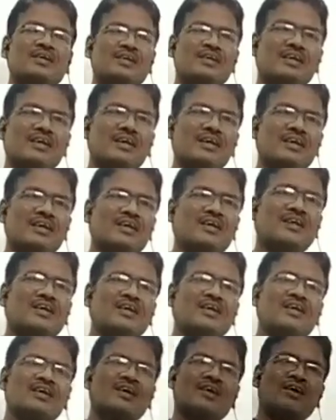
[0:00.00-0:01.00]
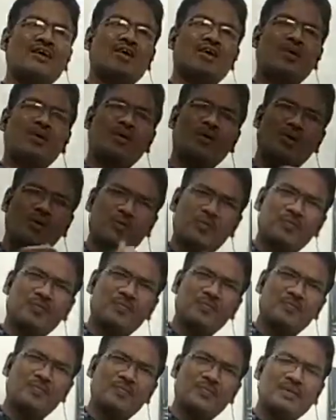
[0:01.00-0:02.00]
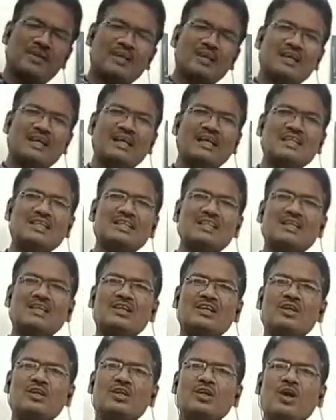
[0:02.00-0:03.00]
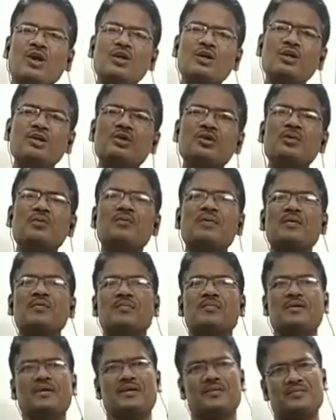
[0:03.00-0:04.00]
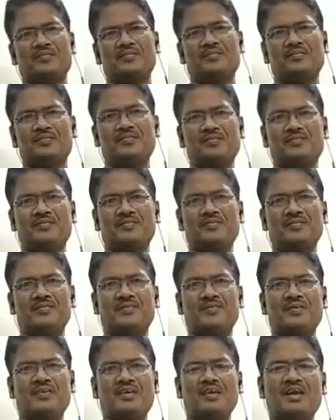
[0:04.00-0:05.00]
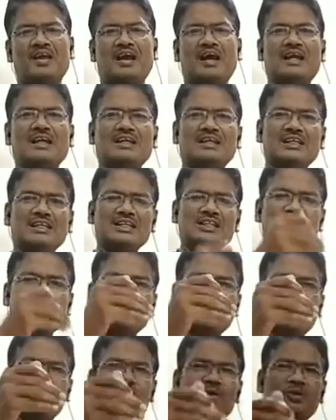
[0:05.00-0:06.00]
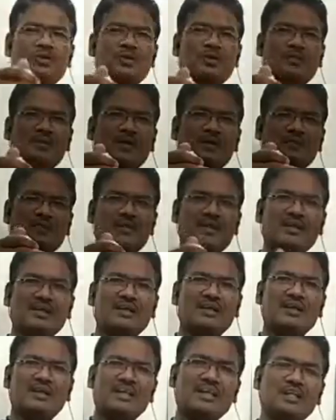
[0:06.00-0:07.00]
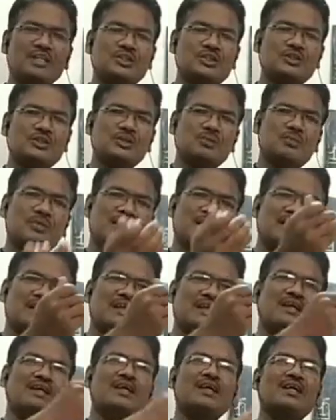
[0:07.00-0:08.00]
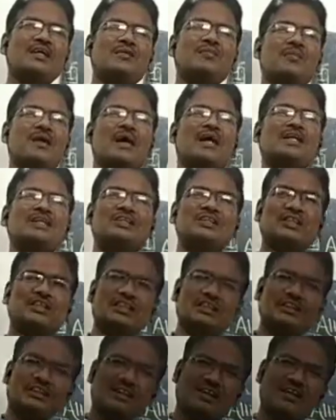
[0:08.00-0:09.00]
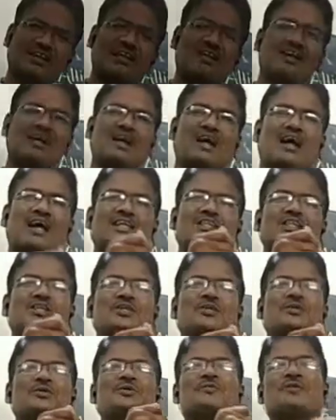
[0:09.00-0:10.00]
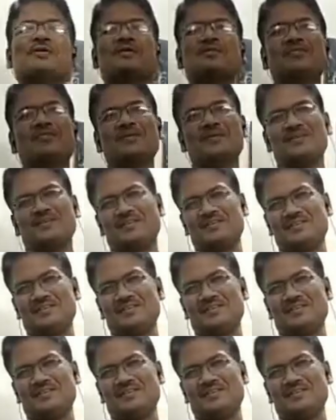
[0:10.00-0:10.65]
Here, hope is a non-human being. And this non-human being is to be imagined as a human being.